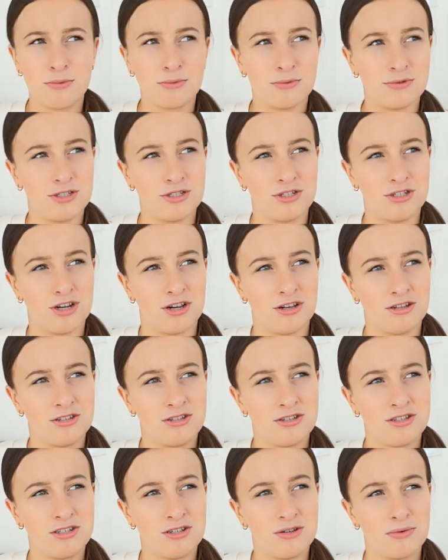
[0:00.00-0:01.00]
It was
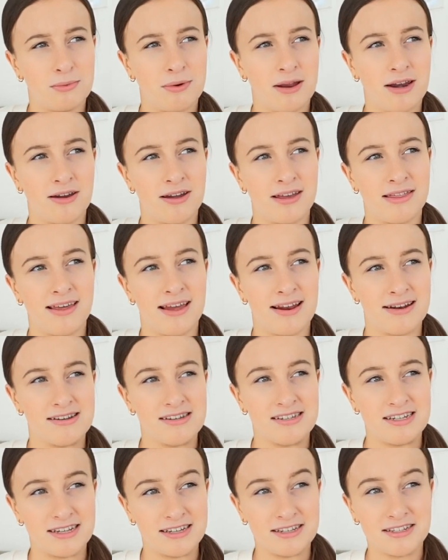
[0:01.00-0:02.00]
just when I
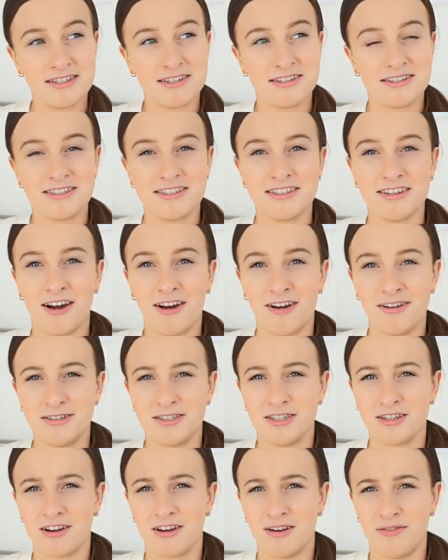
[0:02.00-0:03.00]
then did
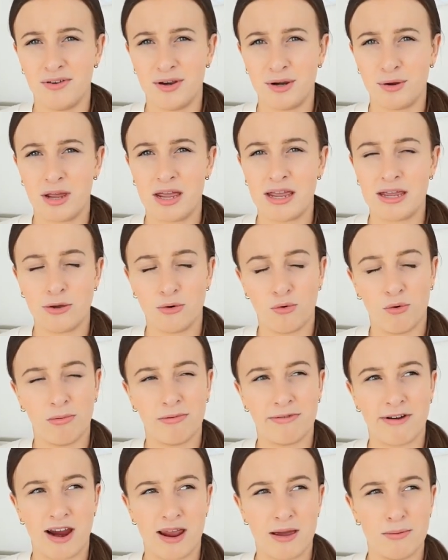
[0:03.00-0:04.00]
start to kind of
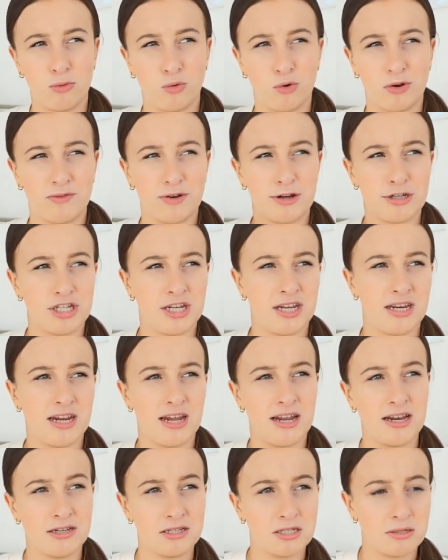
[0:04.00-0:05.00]
incorporate a morning
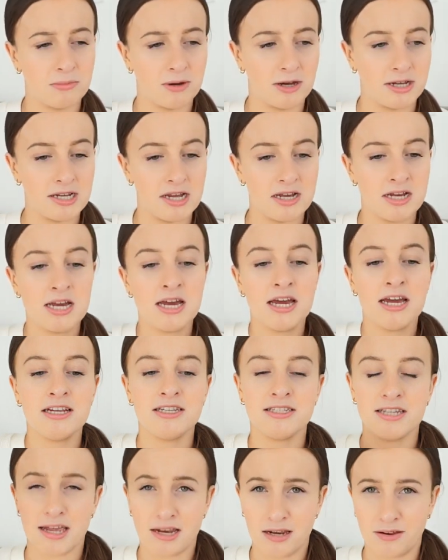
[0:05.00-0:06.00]
routine into my
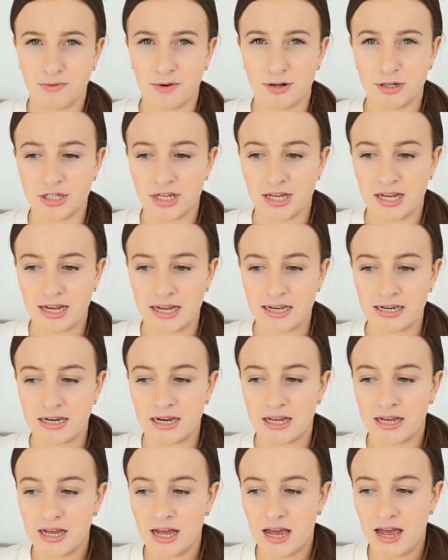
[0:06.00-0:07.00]
daily
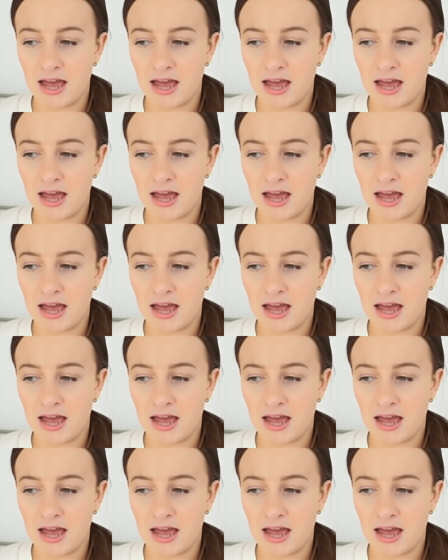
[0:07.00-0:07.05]
routine